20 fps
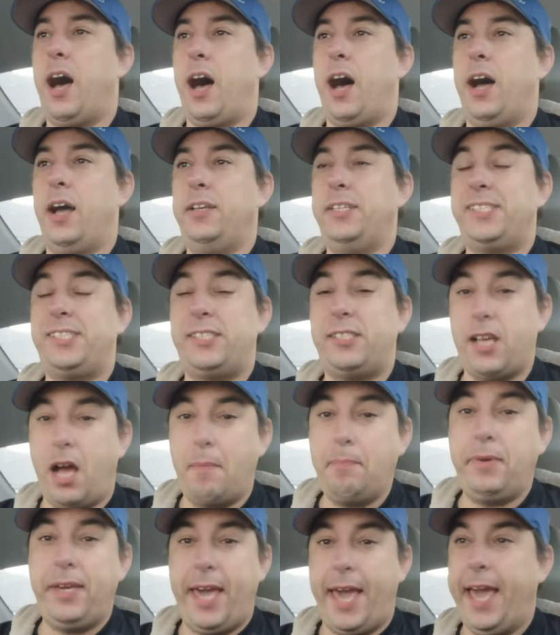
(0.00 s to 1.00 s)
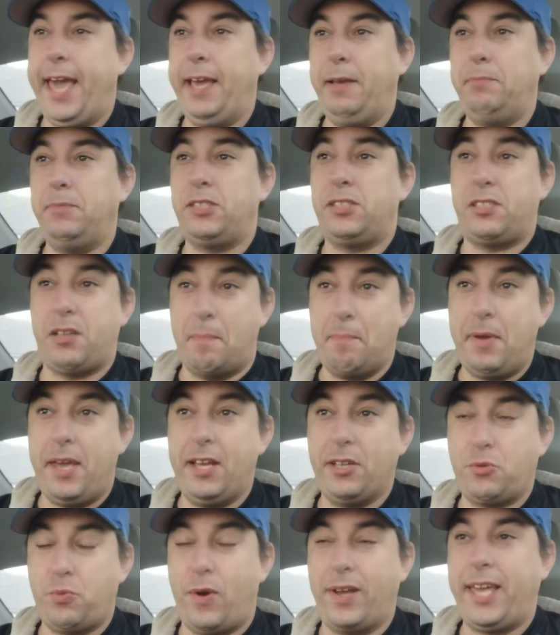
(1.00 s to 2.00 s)
Uh, some games, some
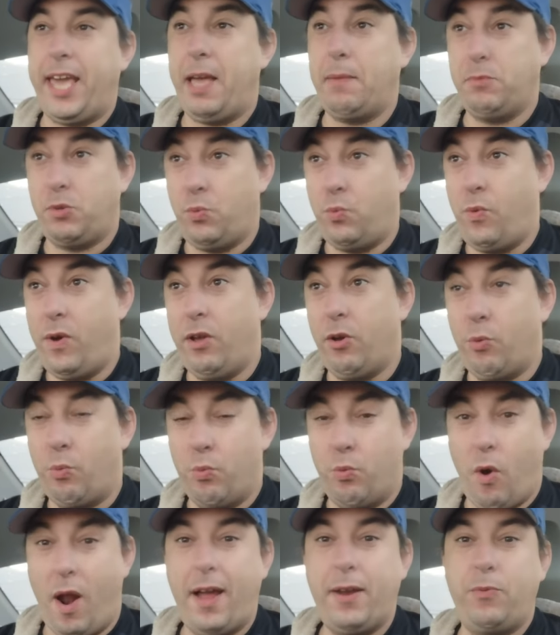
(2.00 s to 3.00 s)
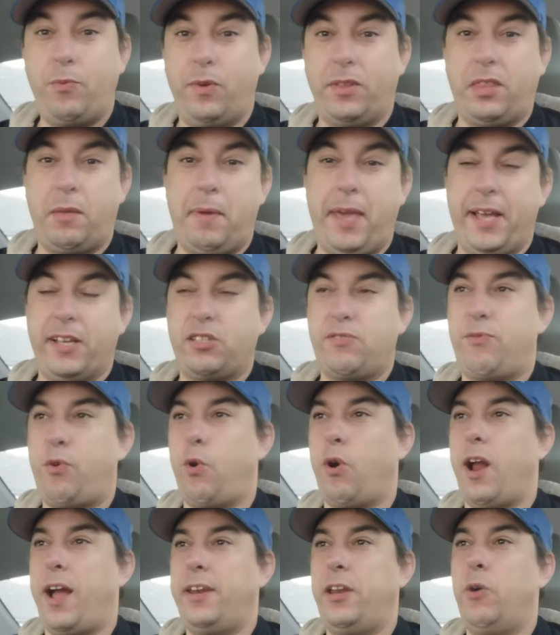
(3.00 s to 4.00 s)
PS1 games will run with the
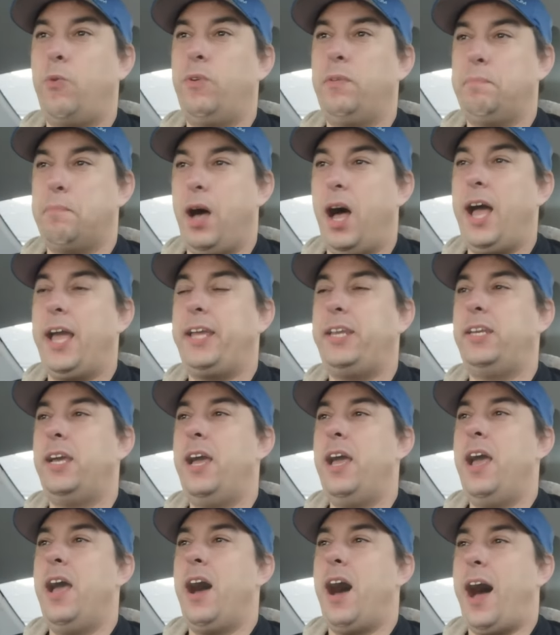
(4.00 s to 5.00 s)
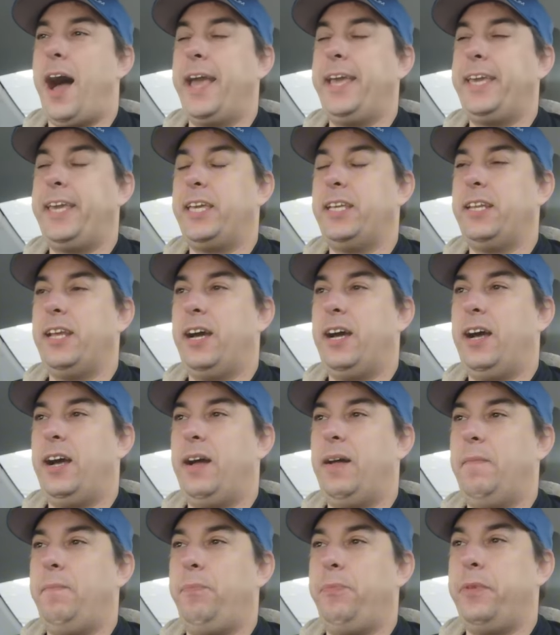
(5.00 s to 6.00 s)
PS4. I know with mine, I can
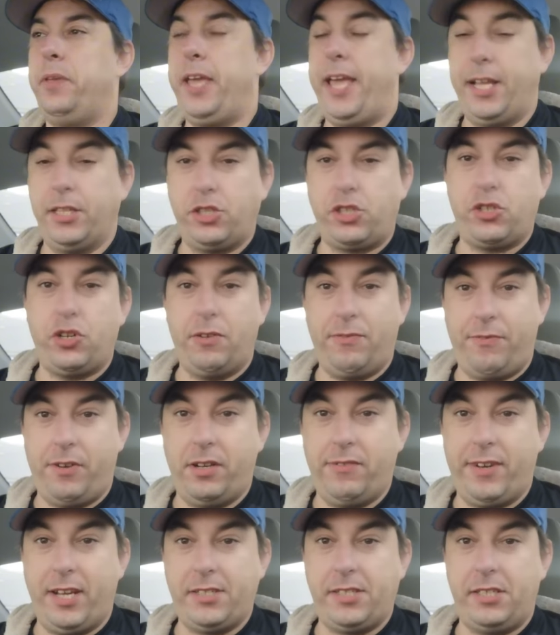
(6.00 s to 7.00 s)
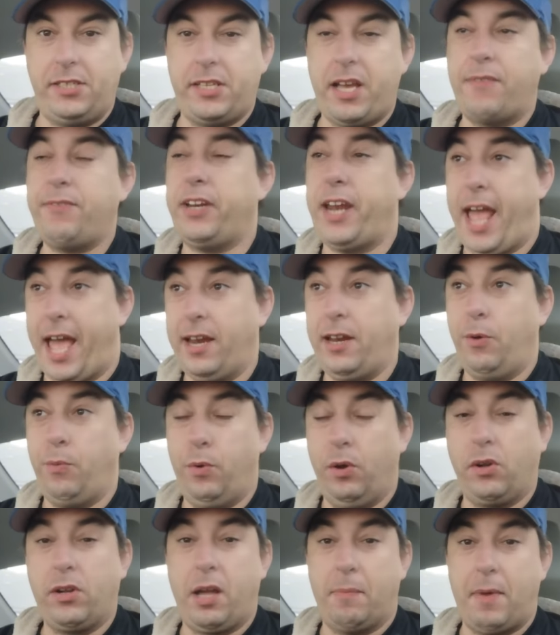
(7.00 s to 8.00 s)
uh, insert Final Fantasy 7 and it
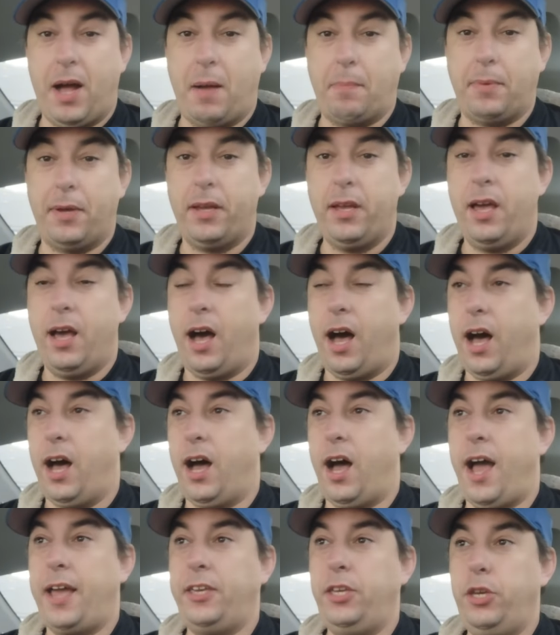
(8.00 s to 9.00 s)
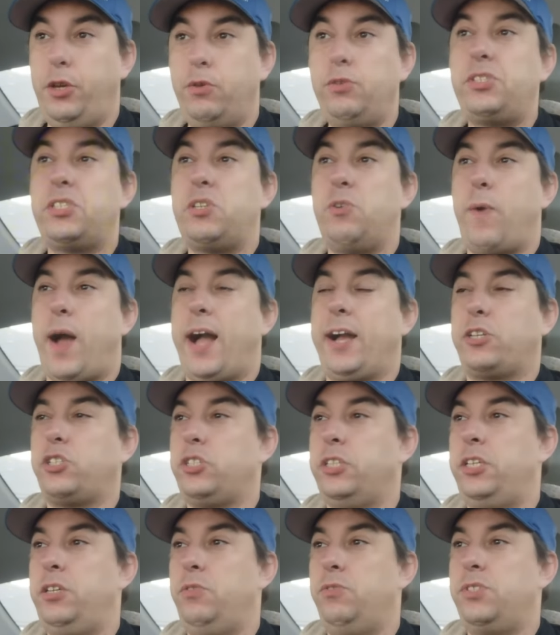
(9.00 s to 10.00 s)
will come up. Uh, I used to
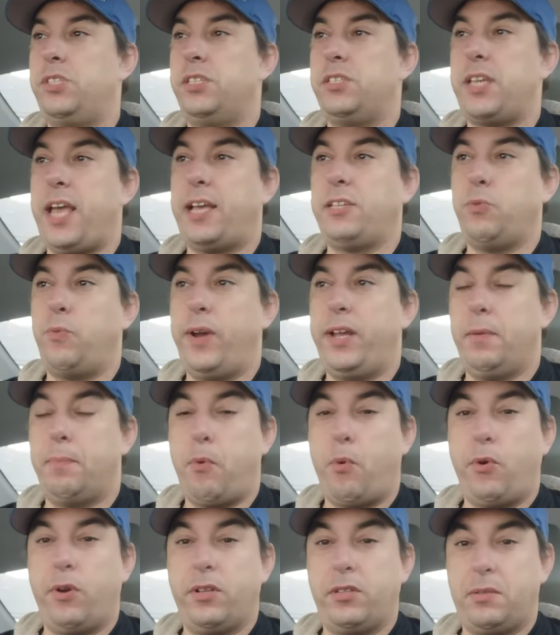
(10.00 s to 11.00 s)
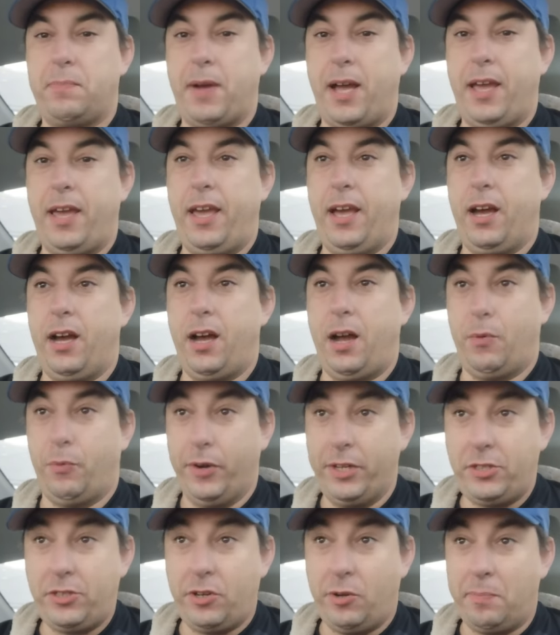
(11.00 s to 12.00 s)
actually use this as a way to port it to my uh,
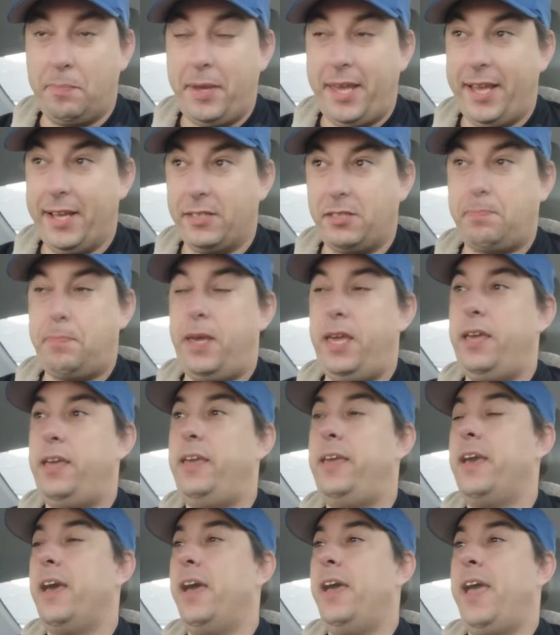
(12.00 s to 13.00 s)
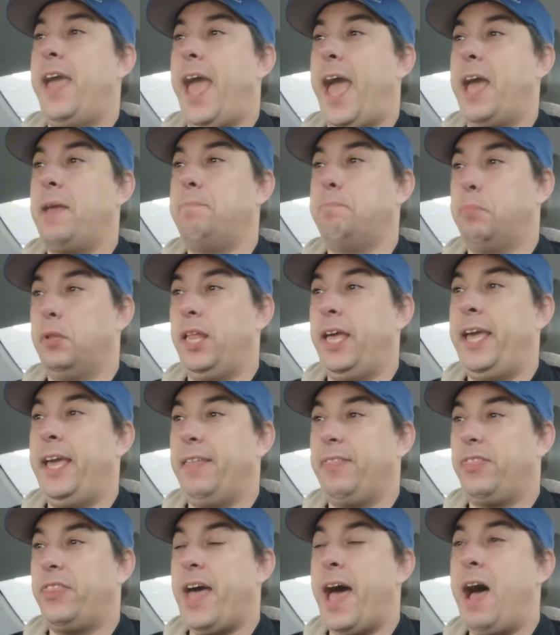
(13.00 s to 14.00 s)
original PSP and play
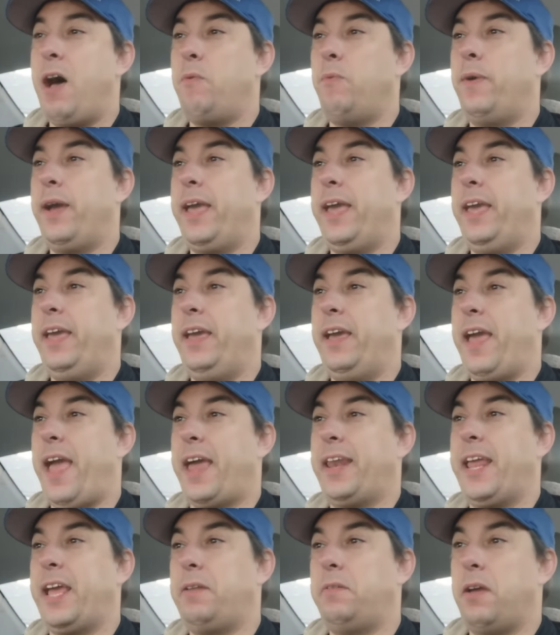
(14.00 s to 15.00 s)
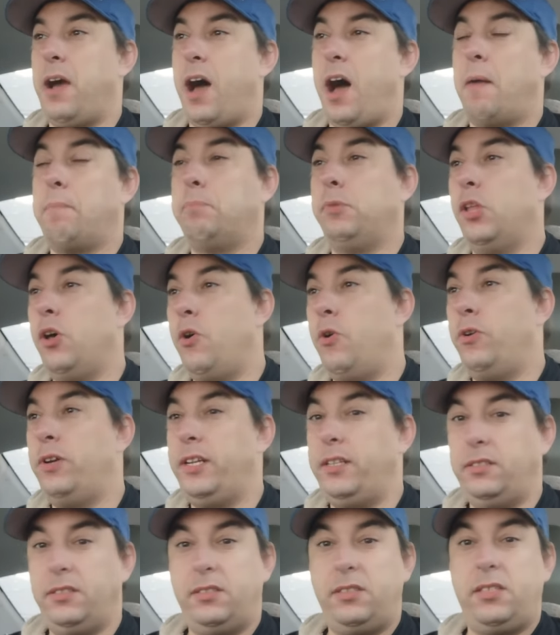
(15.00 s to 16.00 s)
it that way, and then
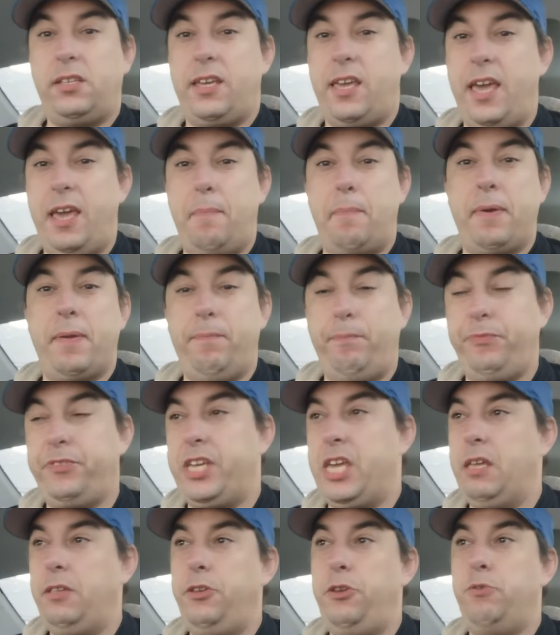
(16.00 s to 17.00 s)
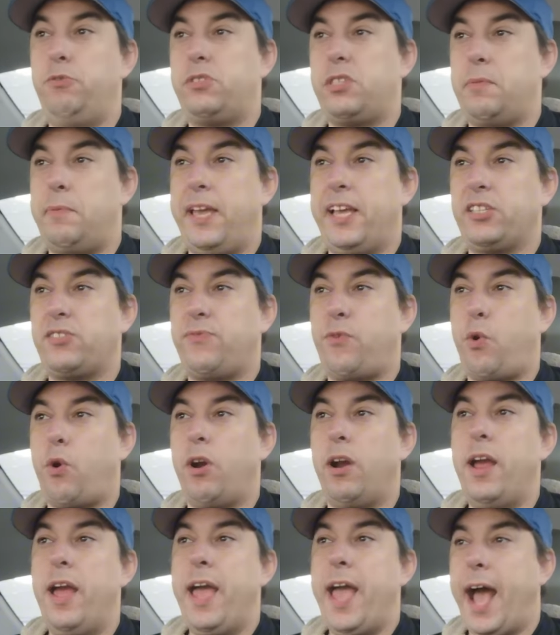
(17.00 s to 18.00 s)
upload and keep it and use the
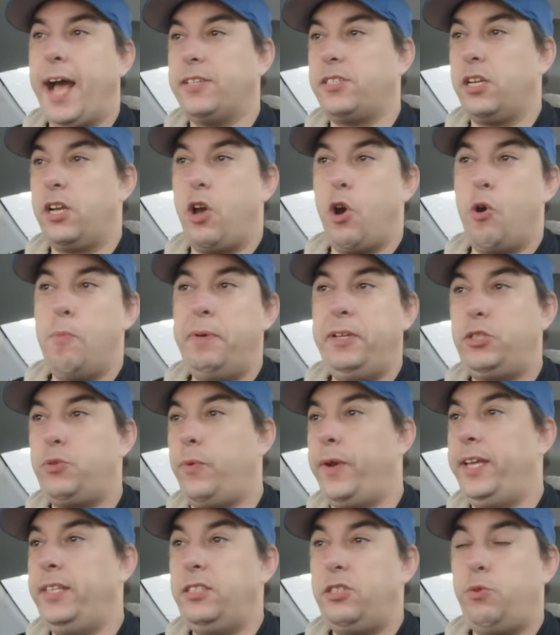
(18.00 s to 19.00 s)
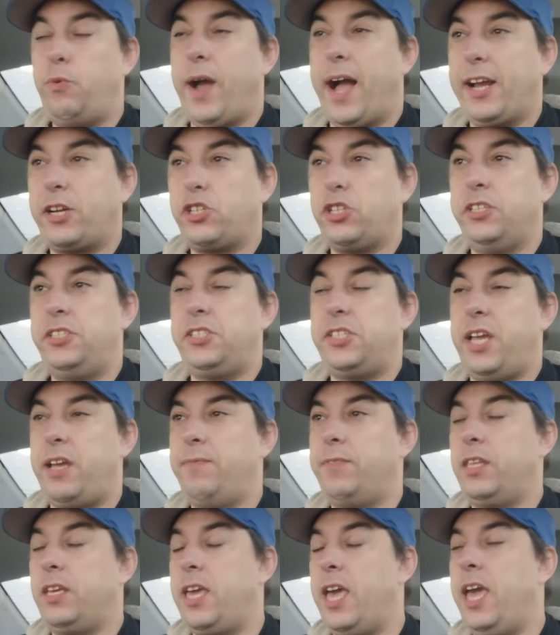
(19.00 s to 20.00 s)
PS4 as a go between to actually
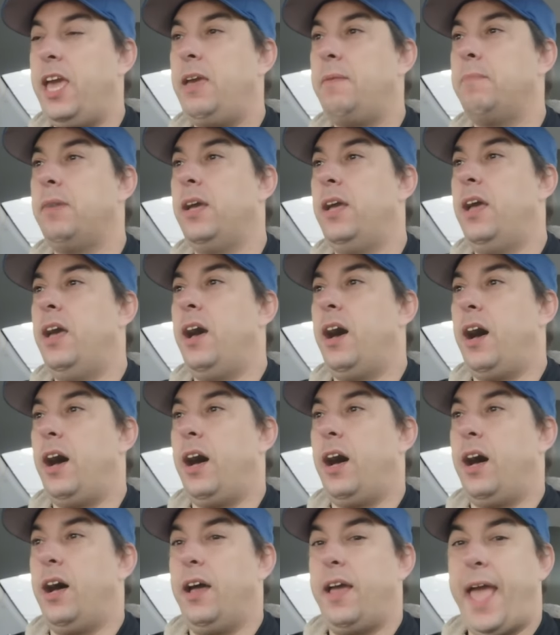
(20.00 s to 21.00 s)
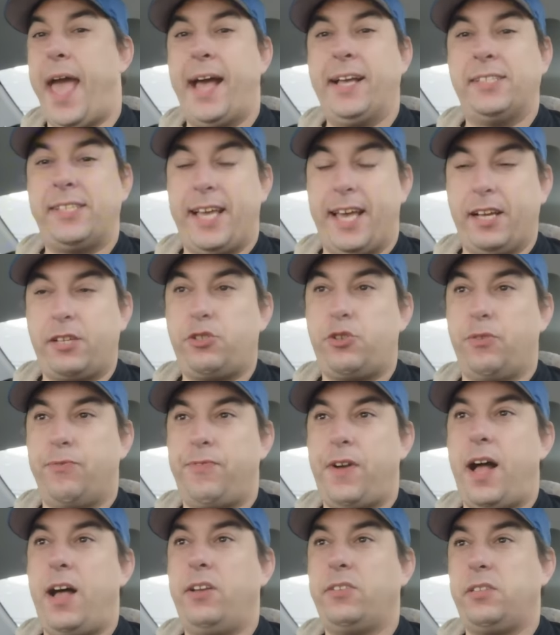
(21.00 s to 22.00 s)
save the game uh, as extra
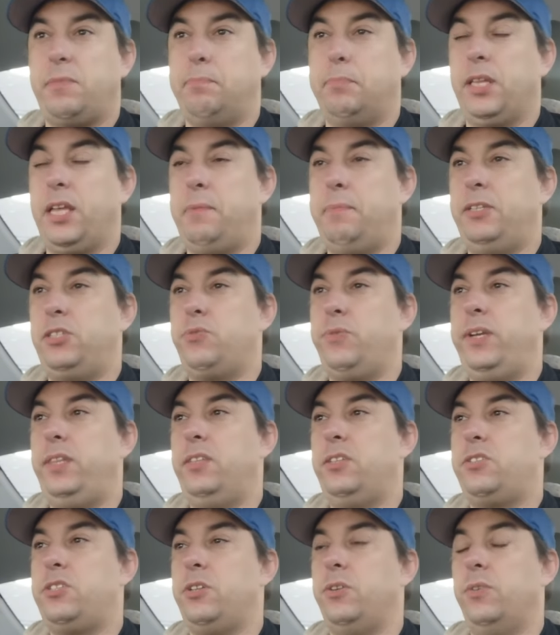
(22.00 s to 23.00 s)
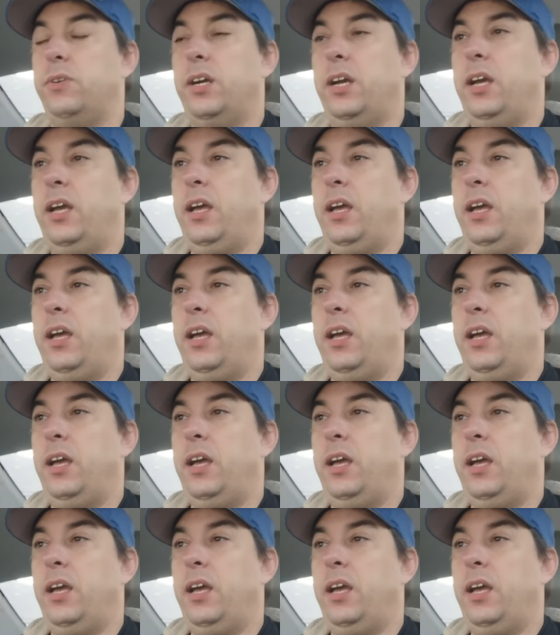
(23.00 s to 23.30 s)
files and play between the two.